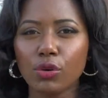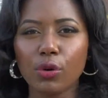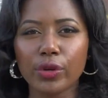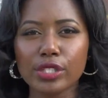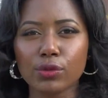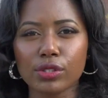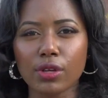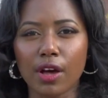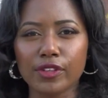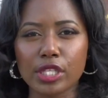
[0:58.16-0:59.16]
The school
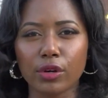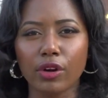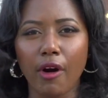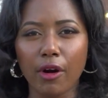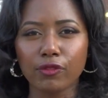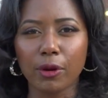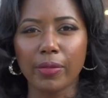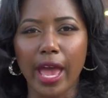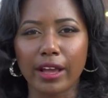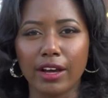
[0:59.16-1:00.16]
resource officer called
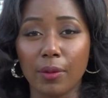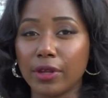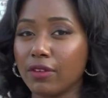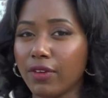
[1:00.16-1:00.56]
for backup,